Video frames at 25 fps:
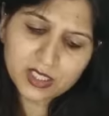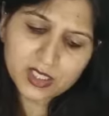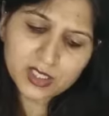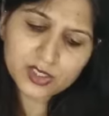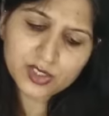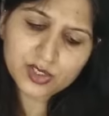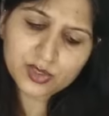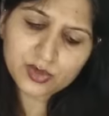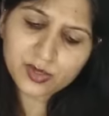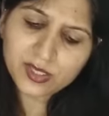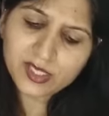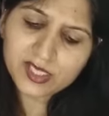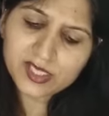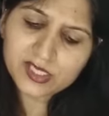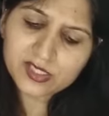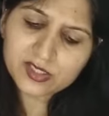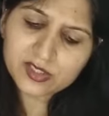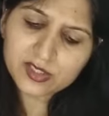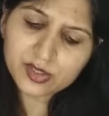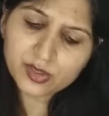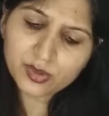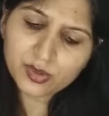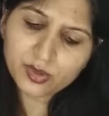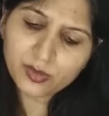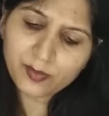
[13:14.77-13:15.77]
to his
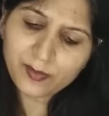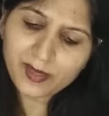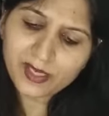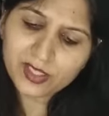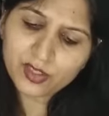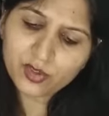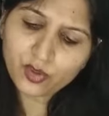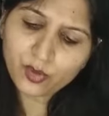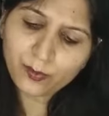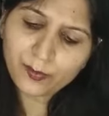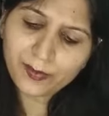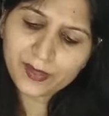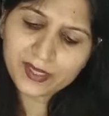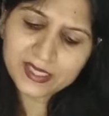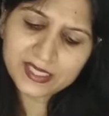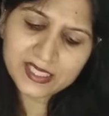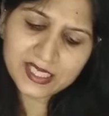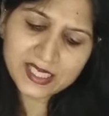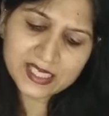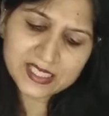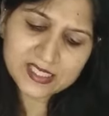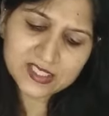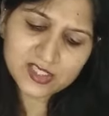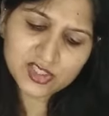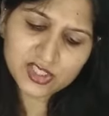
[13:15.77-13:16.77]
room and opened
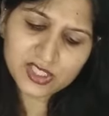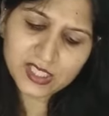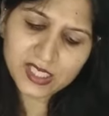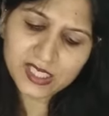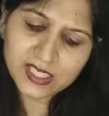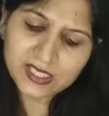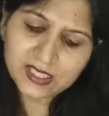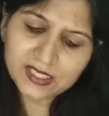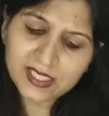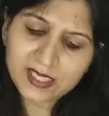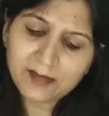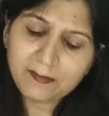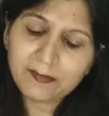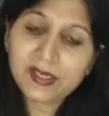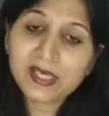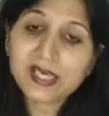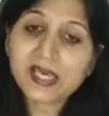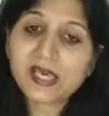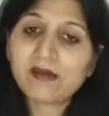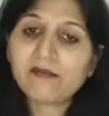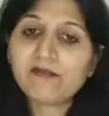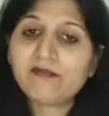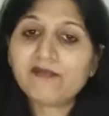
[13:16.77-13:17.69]
his chain. They became